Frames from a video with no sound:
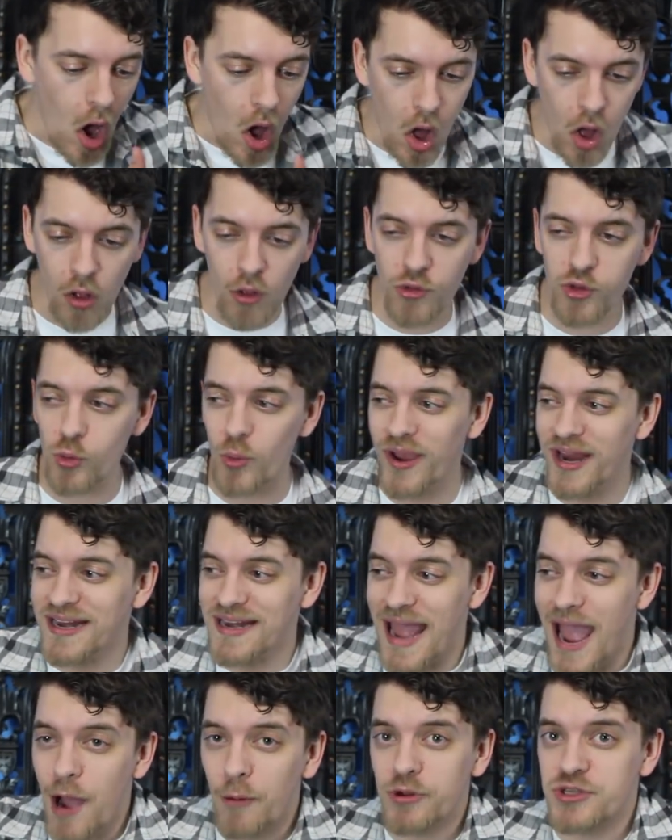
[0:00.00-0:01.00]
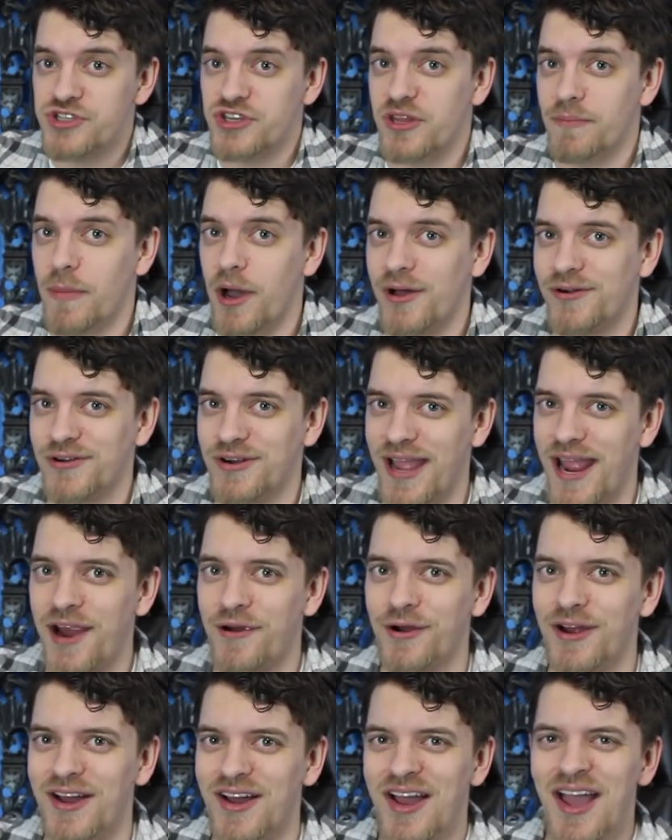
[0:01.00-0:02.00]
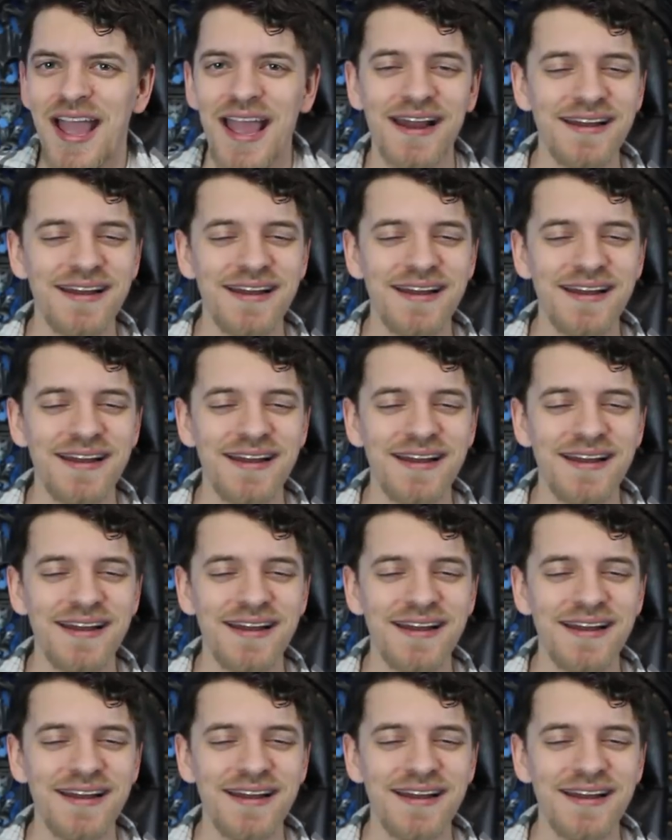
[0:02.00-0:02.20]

all the way now into the modern era,